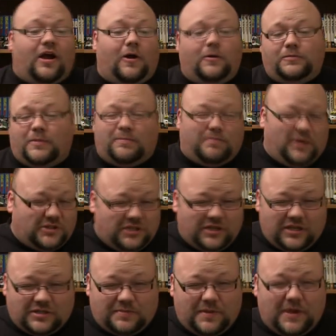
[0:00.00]
I hope the budget
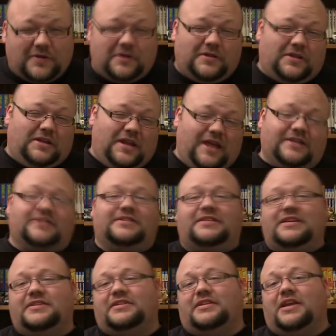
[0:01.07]
gets better in the next
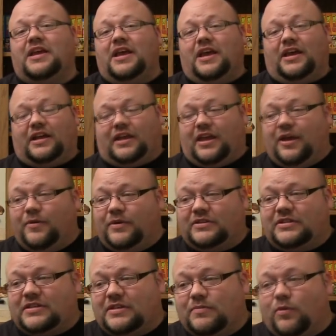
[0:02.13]
season, and I can't wait
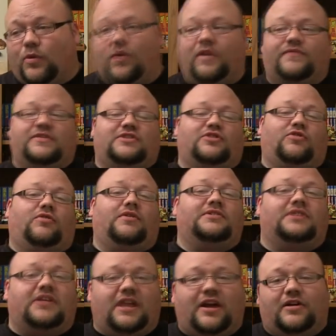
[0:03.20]
to see more of these
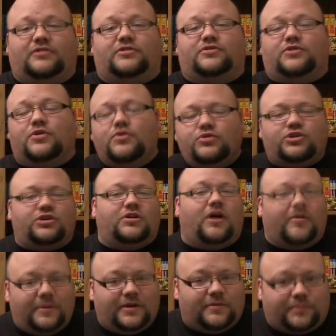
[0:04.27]
crazy characters.
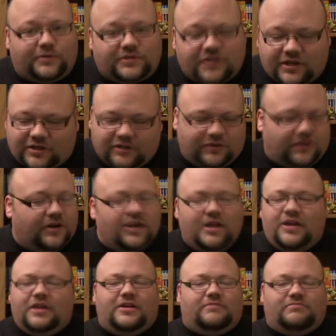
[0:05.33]
Ushiyama in particular,
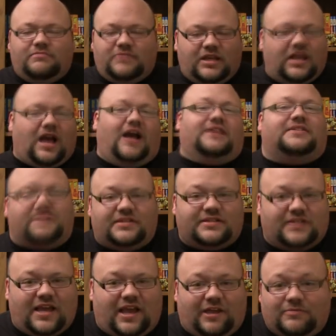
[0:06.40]
the guy's
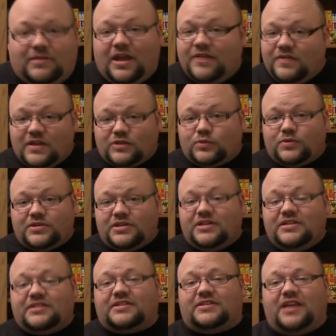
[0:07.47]
insane. And this was an
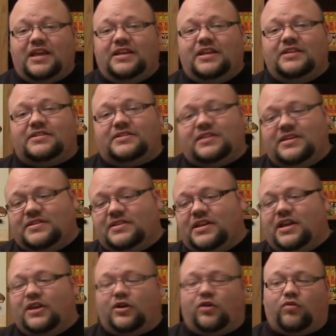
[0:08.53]
insane season
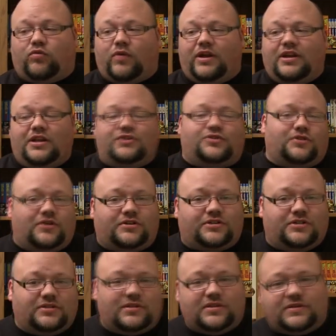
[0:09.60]
and a great
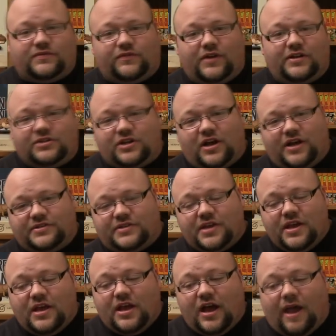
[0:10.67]
introduction to this franchise.
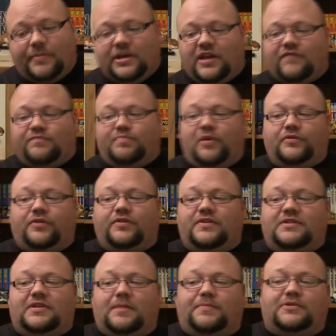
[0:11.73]
I'm going to give both of
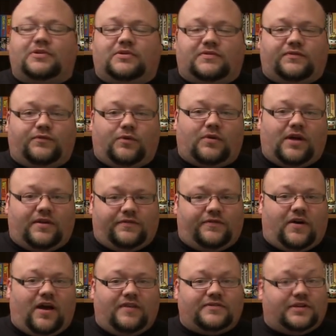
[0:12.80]
these episodes 4 out of
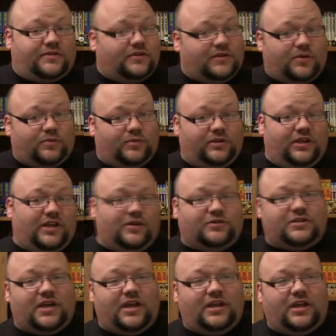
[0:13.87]
5s. I thought they were really
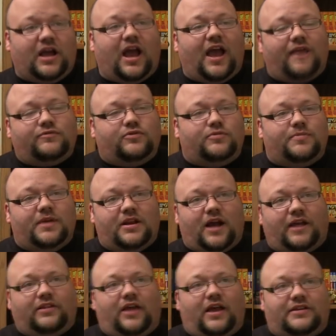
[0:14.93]
entertaining. I have to admit,
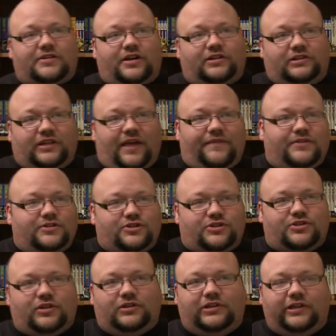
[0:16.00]
I liked 11
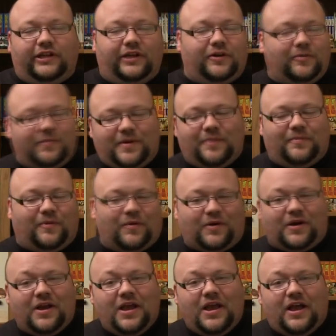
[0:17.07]
just a little bit
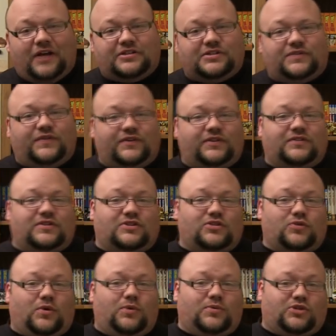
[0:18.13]
more. I just felt that the
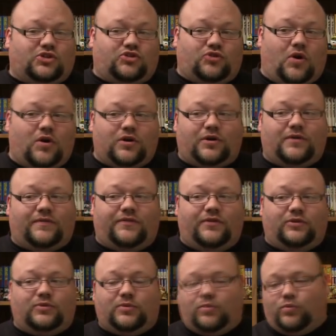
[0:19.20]
story was stronger and
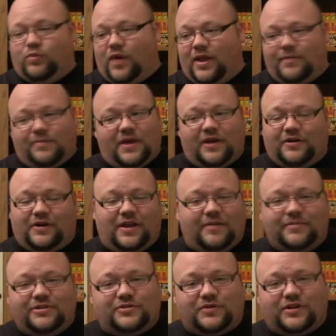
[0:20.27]
filled with way better
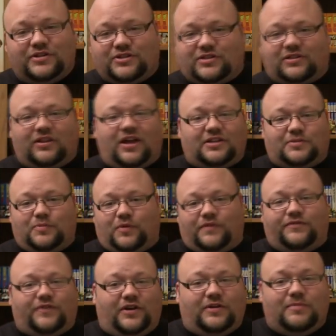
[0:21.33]
imagery and just lots more
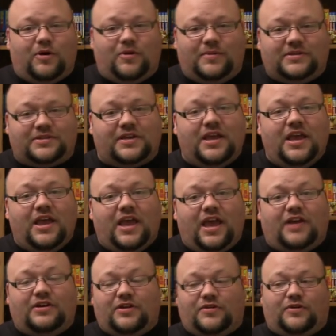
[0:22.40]
funny moments.
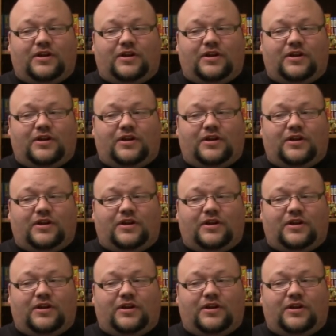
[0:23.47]
And another